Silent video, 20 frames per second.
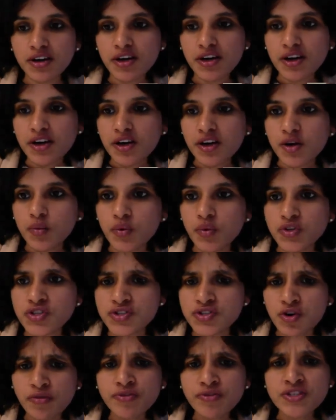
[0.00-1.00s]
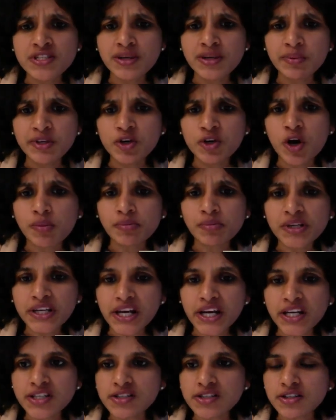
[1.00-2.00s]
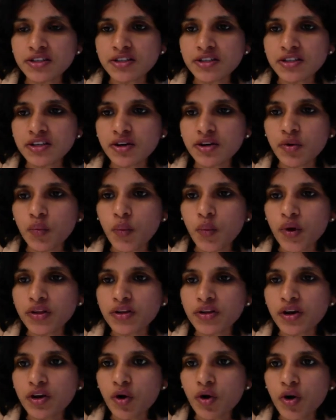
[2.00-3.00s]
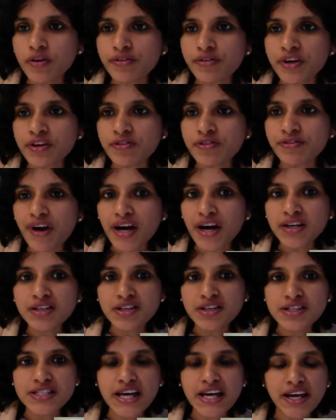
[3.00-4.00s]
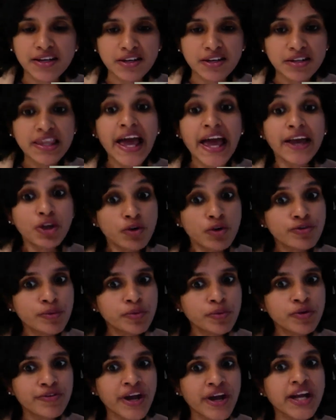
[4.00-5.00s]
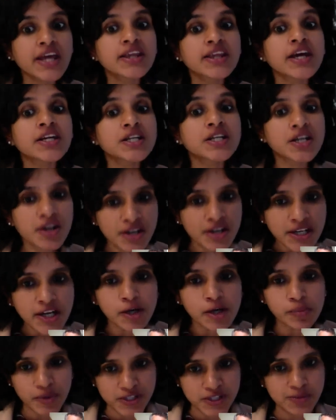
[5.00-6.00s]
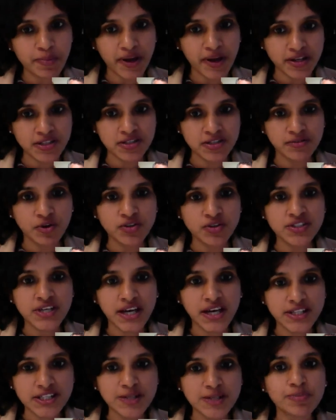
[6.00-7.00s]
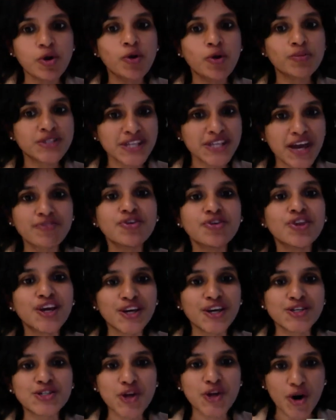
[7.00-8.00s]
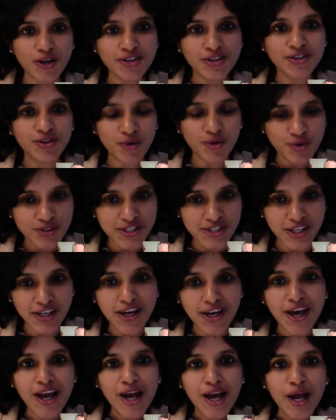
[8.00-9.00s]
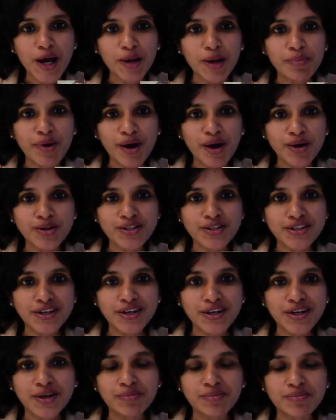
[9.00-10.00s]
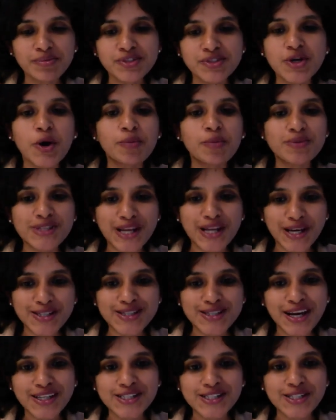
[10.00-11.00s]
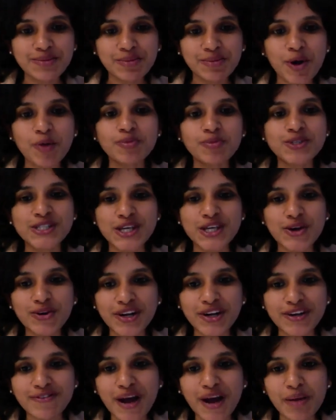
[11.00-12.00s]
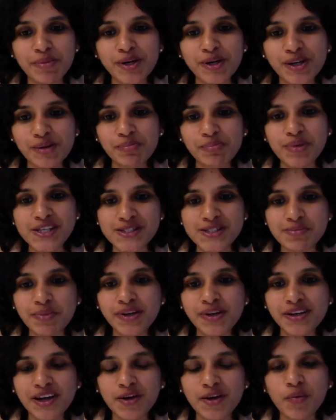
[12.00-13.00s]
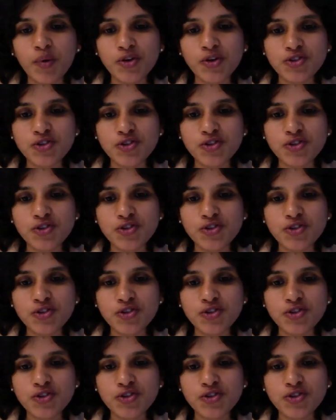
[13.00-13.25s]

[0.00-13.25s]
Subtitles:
which has obviously been complicated with a lot of other factors. And thank you for providing the critical perspective on science diplomacy. Everything is not rosy about terms like science diplomacy or environmental peace building, which